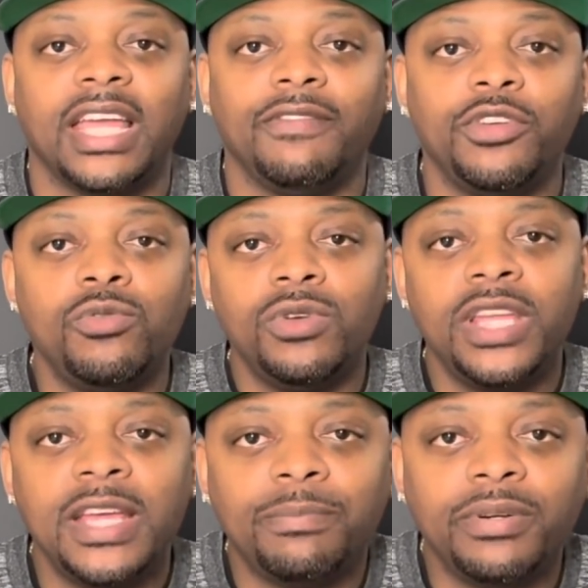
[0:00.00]
If you
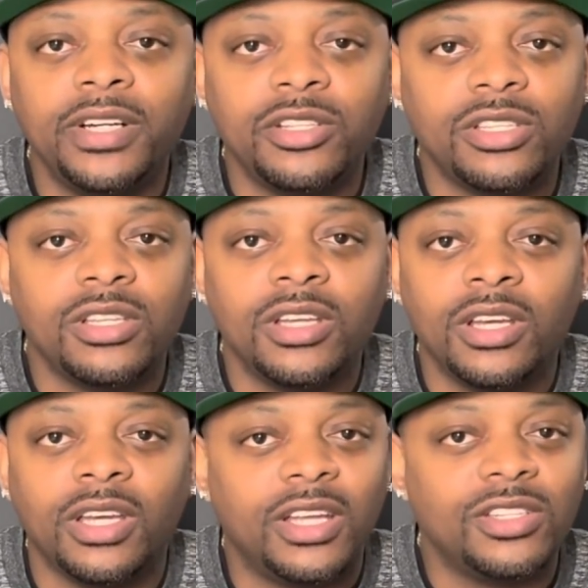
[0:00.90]
did puts,
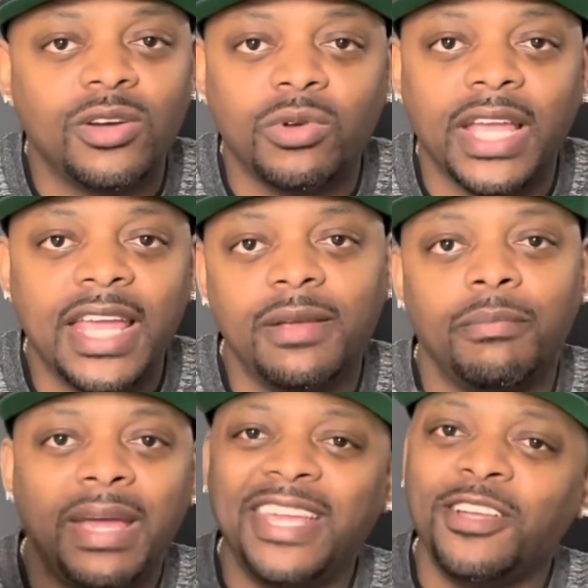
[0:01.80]
it's okay.
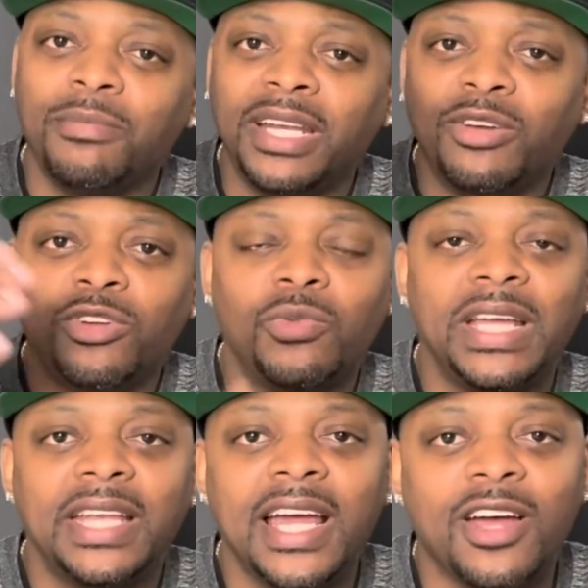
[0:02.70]
Make your money on the way
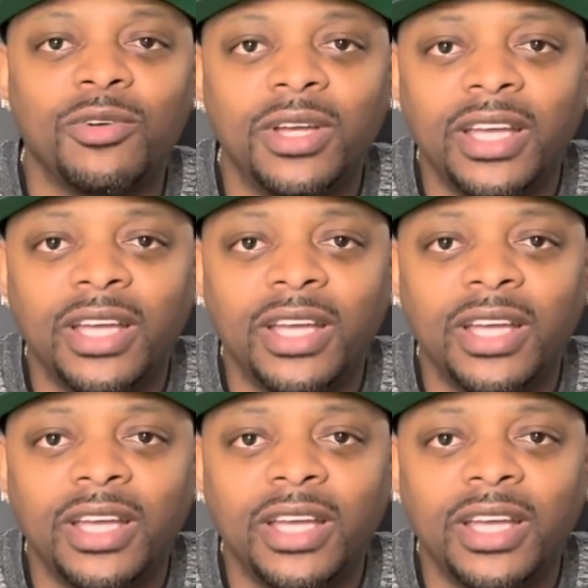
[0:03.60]
down.